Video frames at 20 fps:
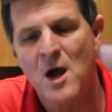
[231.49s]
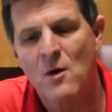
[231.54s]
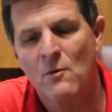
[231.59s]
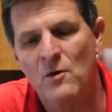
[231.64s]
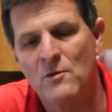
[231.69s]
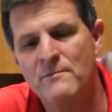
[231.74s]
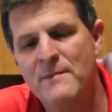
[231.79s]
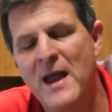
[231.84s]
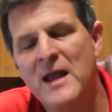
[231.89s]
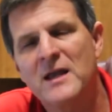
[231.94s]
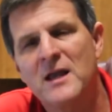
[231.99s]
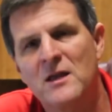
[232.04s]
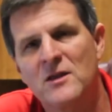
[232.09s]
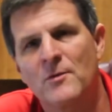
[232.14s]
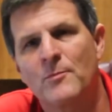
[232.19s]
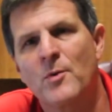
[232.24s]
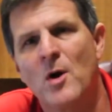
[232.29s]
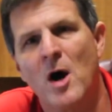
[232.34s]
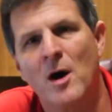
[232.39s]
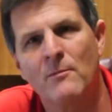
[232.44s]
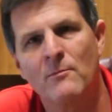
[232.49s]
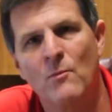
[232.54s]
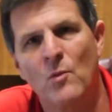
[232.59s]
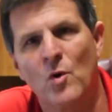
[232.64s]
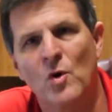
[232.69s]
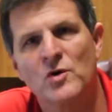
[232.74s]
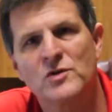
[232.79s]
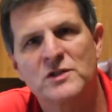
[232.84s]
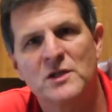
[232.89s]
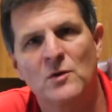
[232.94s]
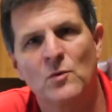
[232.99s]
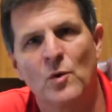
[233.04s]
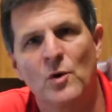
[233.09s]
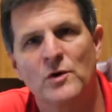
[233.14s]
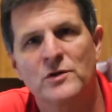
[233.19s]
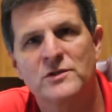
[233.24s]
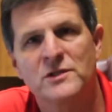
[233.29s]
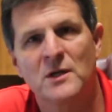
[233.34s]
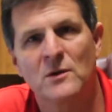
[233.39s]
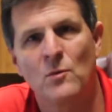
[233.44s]
we're making the problem worse and
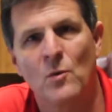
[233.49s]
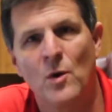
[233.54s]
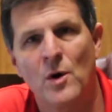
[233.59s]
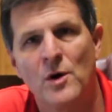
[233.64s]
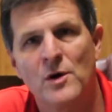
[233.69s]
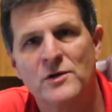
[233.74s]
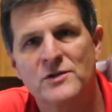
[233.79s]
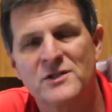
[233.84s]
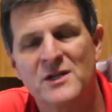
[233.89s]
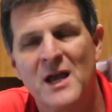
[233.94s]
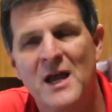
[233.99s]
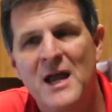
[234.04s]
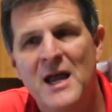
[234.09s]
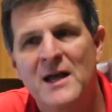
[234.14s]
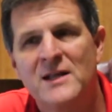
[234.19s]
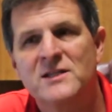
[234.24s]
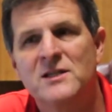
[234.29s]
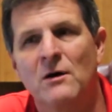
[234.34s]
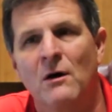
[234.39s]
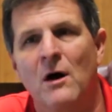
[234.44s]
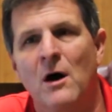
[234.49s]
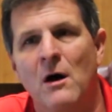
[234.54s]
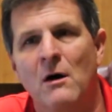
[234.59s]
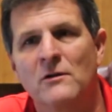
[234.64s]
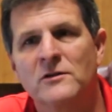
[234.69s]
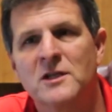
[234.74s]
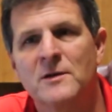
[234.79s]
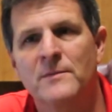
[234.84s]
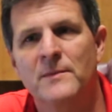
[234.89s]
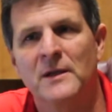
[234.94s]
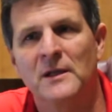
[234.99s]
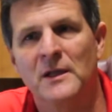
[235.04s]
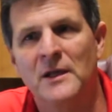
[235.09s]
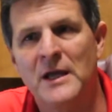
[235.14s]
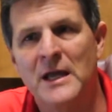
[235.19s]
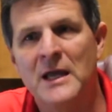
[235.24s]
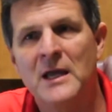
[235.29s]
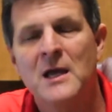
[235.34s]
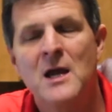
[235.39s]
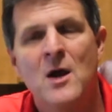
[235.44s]
worse and worse until
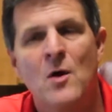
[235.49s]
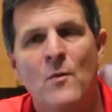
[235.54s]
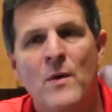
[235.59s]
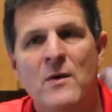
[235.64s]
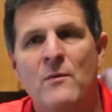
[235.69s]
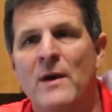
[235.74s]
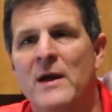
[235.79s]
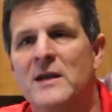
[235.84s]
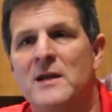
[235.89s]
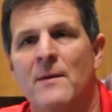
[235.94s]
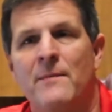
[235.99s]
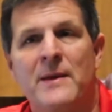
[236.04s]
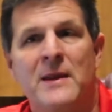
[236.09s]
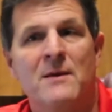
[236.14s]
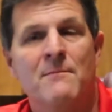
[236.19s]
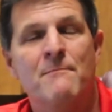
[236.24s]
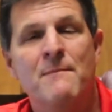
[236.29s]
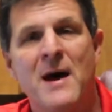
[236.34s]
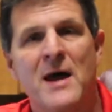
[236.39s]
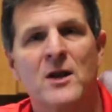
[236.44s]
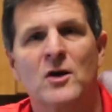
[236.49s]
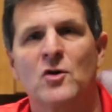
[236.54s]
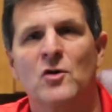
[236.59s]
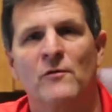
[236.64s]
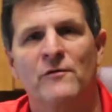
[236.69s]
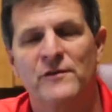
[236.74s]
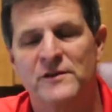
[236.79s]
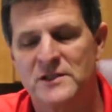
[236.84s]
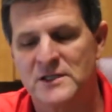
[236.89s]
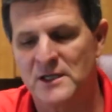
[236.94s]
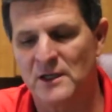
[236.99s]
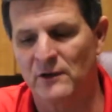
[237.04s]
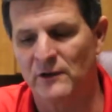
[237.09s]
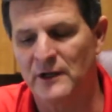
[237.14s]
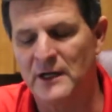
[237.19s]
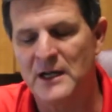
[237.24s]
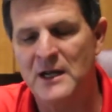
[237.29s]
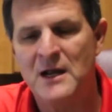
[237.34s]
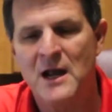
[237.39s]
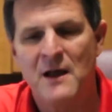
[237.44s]
ultimately we end up in a medical
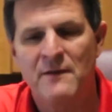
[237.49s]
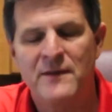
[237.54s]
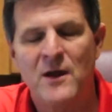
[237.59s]
facility,